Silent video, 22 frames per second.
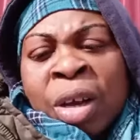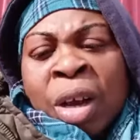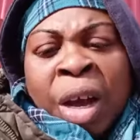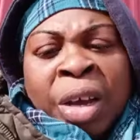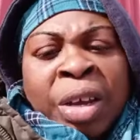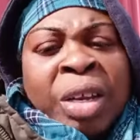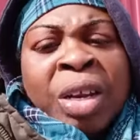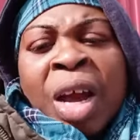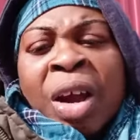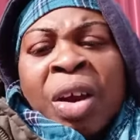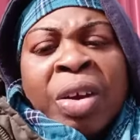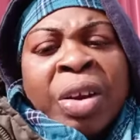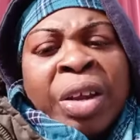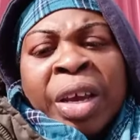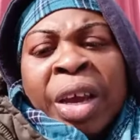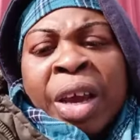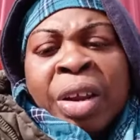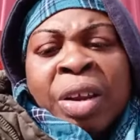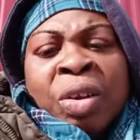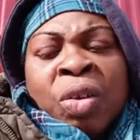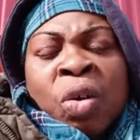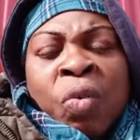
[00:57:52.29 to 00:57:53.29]
And you're not going to
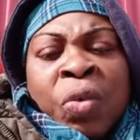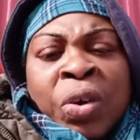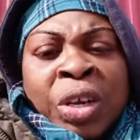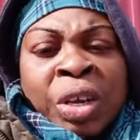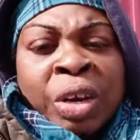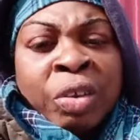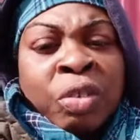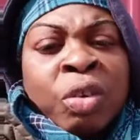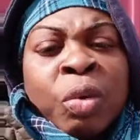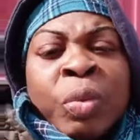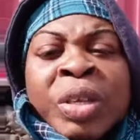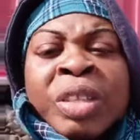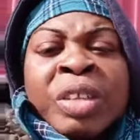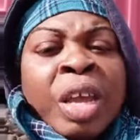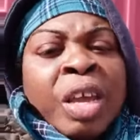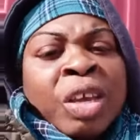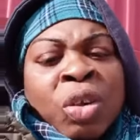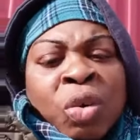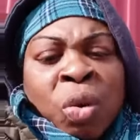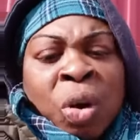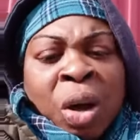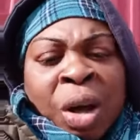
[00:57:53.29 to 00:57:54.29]
get none over here. So we
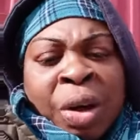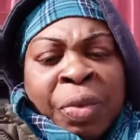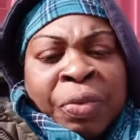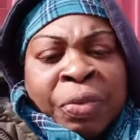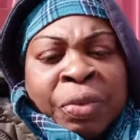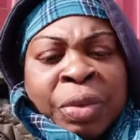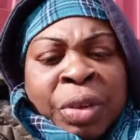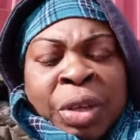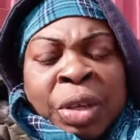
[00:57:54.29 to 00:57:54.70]
take you off.